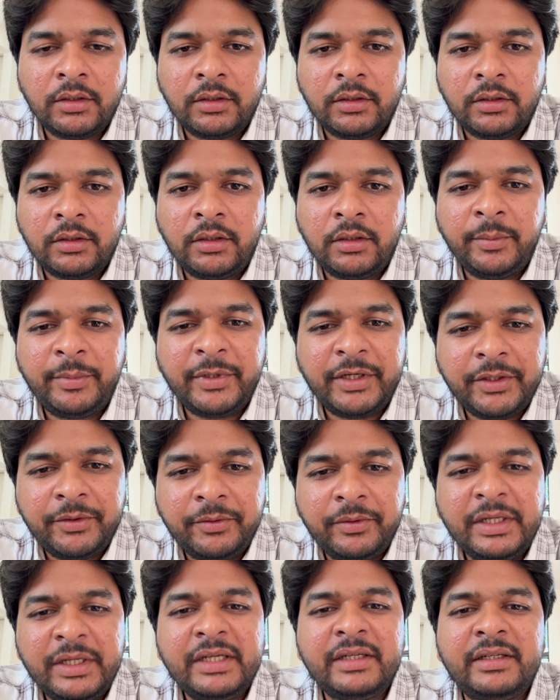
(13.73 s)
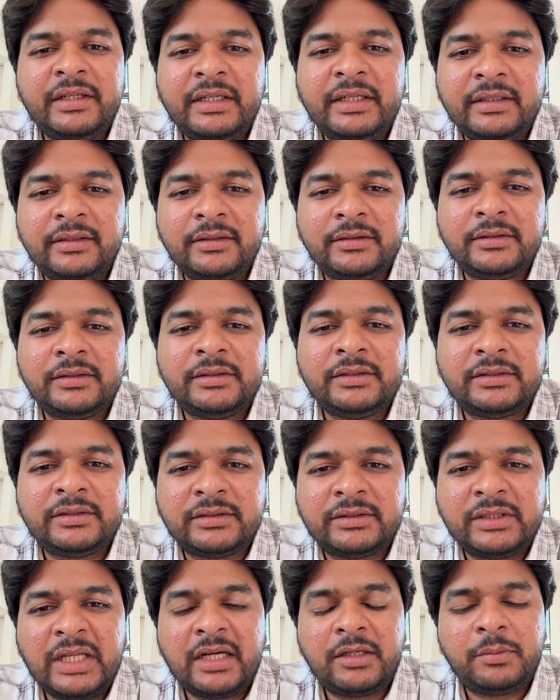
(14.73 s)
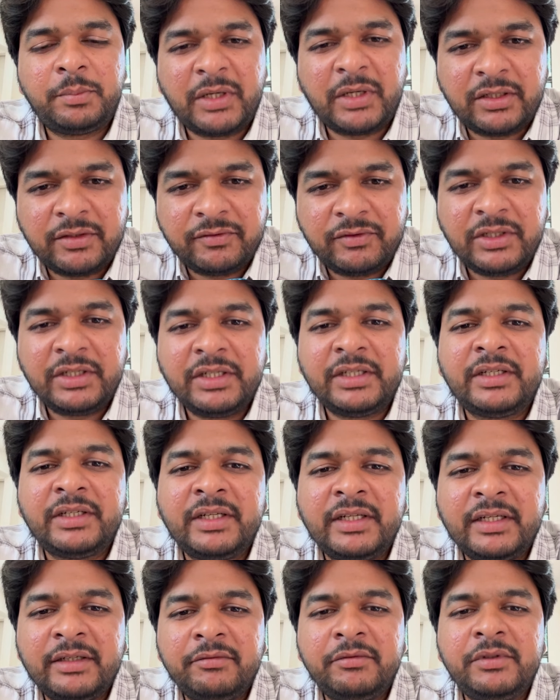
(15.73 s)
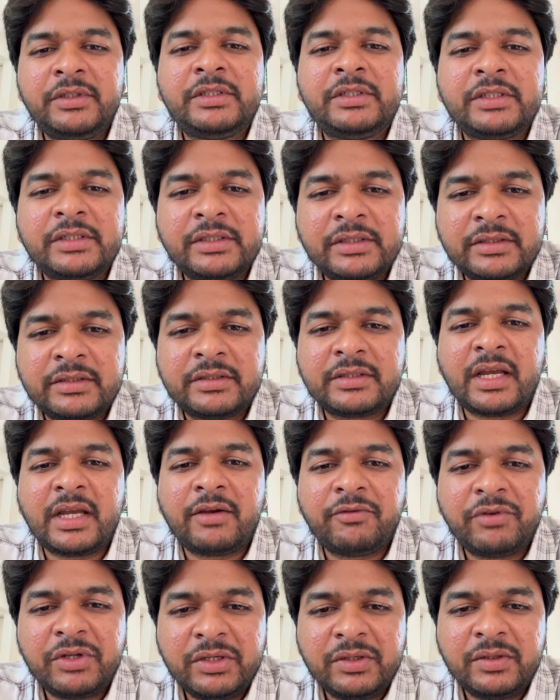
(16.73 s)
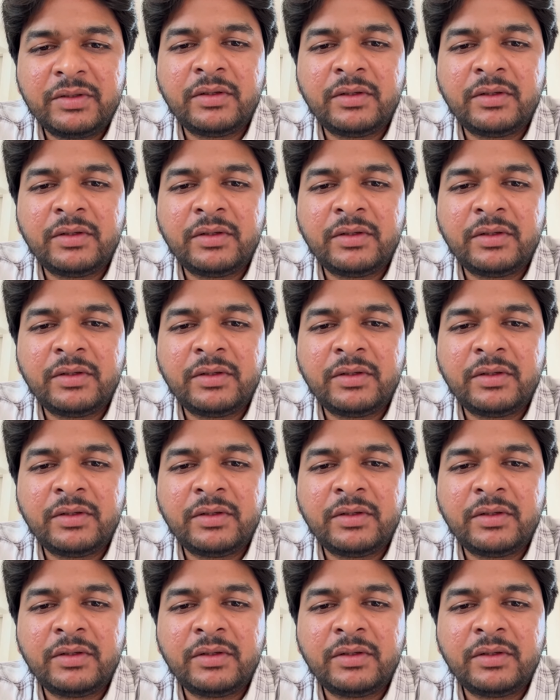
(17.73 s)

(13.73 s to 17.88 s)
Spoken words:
Repetitive DNA is that part of the DNA which is having